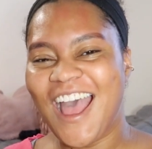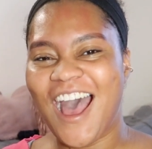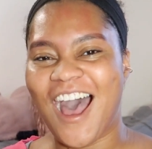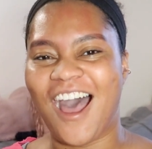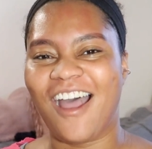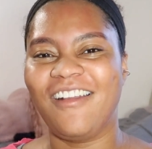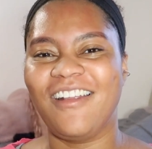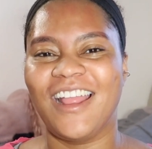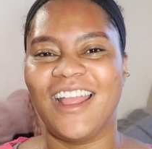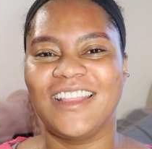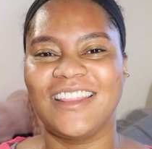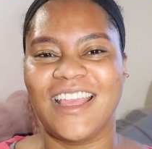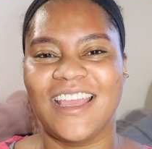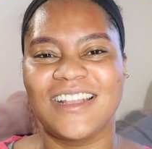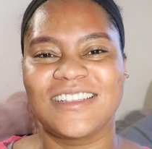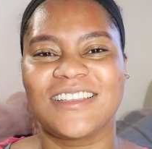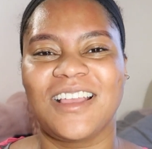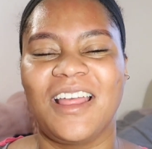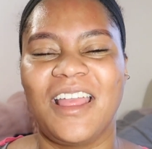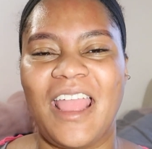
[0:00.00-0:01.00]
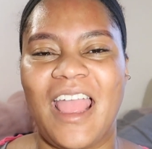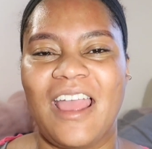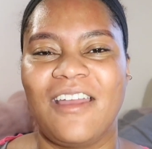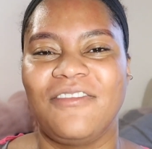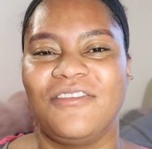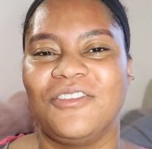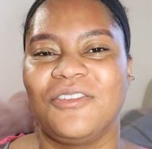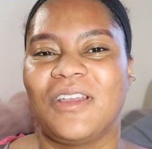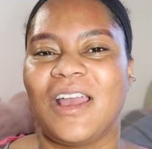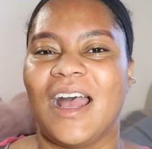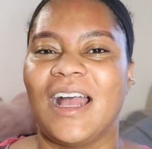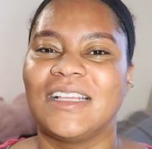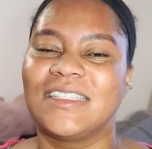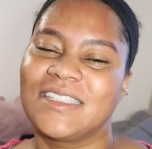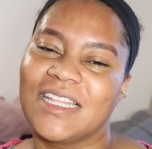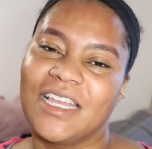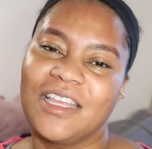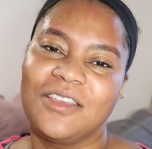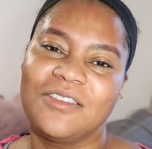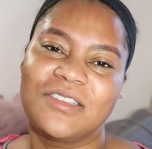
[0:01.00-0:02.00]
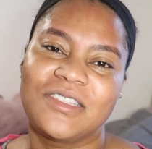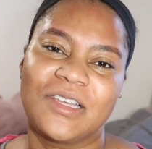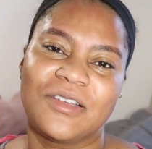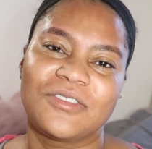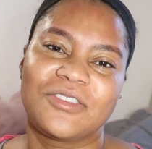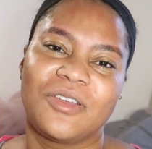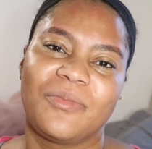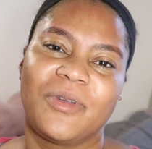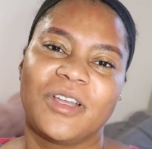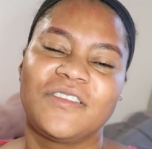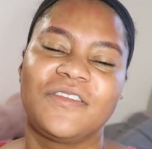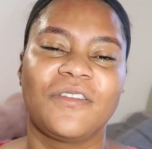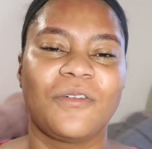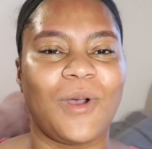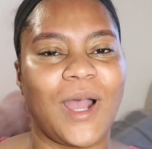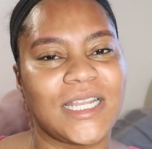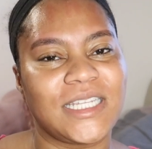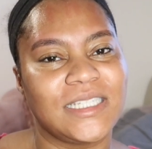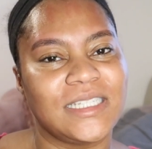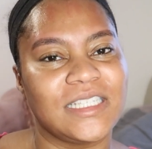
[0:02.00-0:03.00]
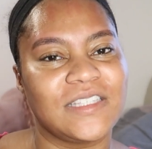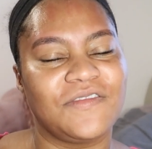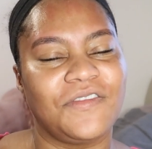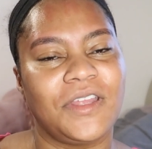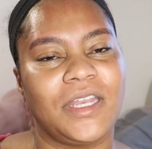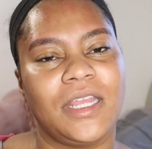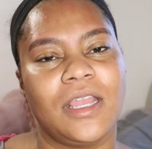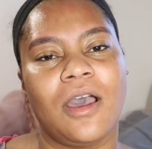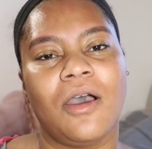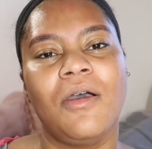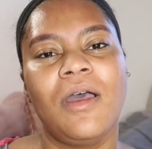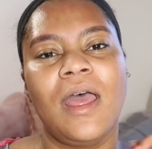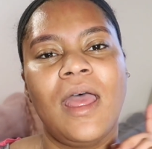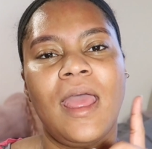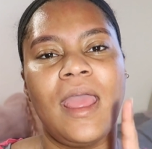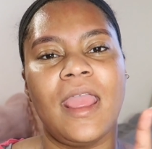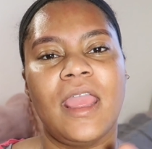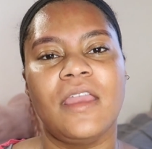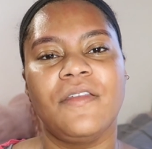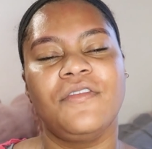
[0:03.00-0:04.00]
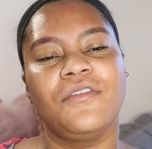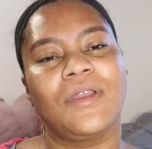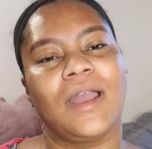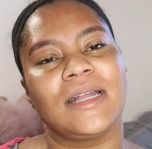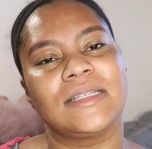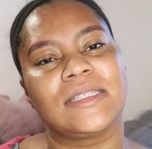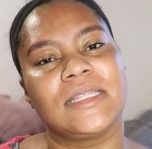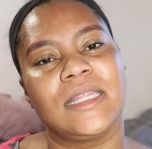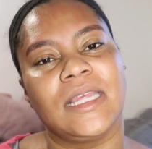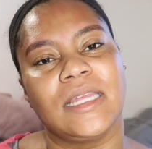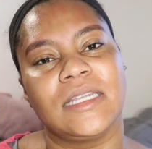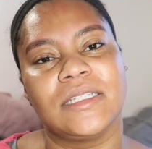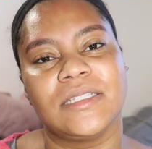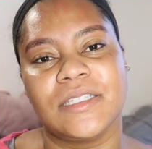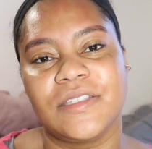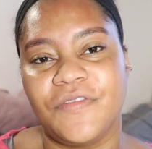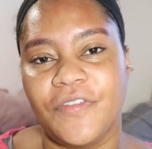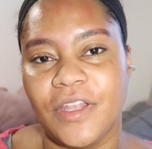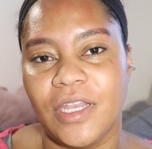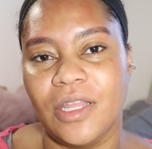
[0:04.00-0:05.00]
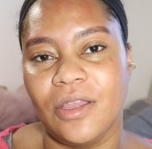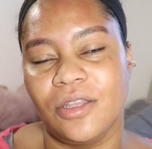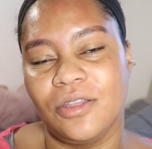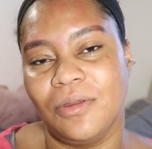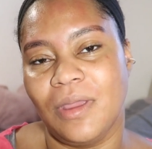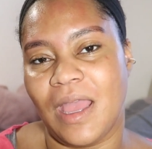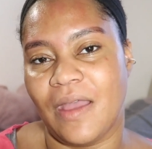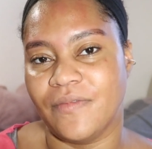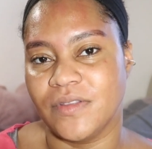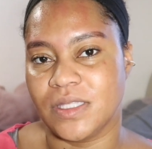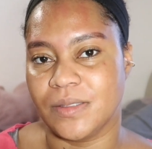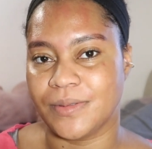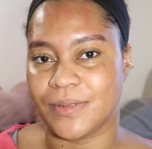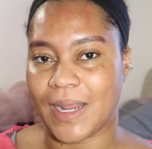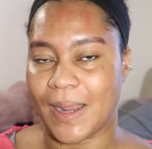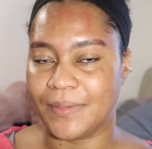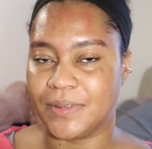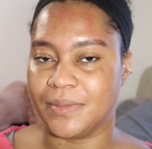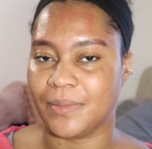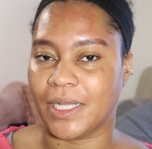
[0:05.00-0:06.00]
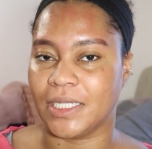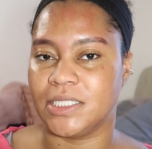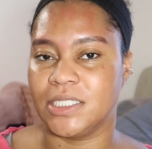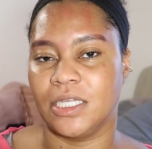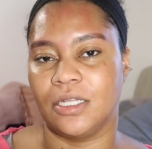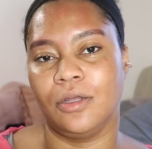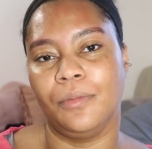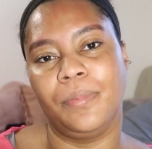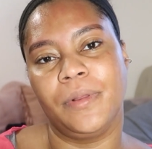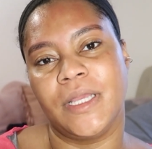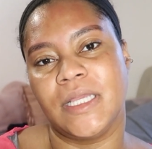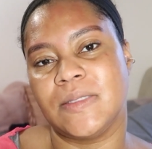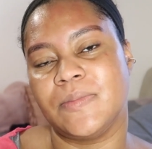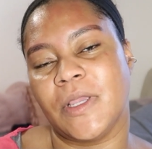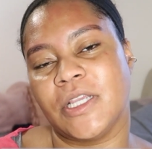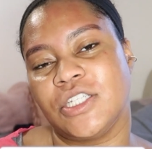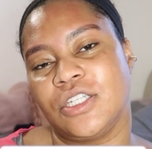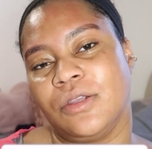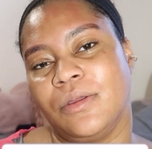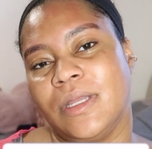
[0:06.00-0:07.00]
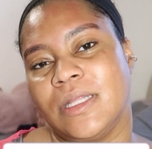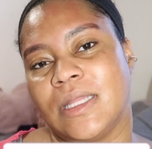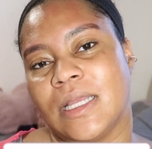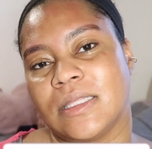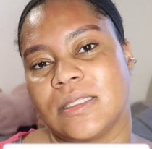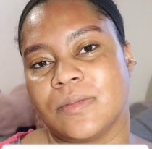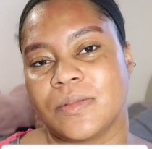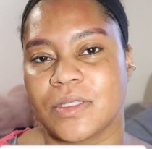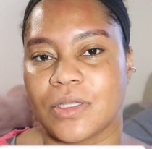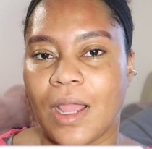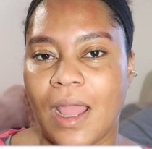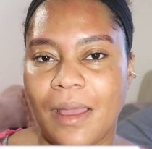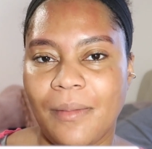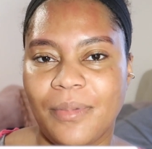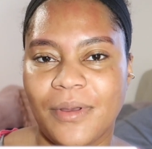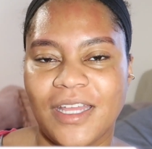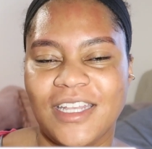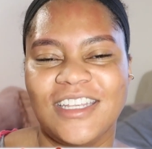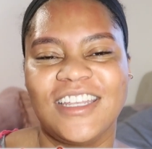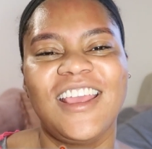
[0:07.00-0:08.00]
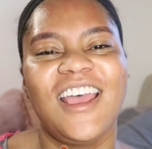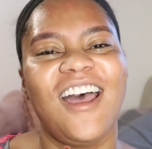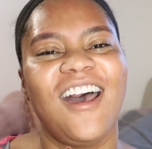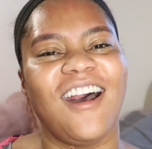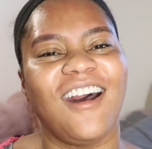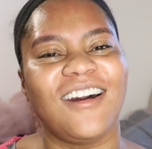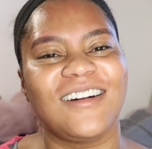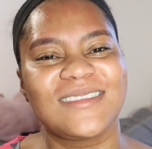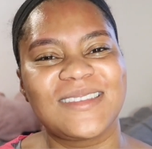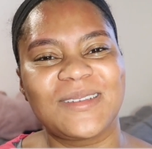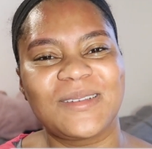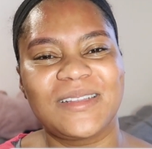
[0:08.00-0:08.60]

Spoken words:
all right, that is all I have for you guys. Thank you so much for watching this video. If you got to the end of this video and you haven't subscribed to my channel, please make sure you hit that subscribe button. Also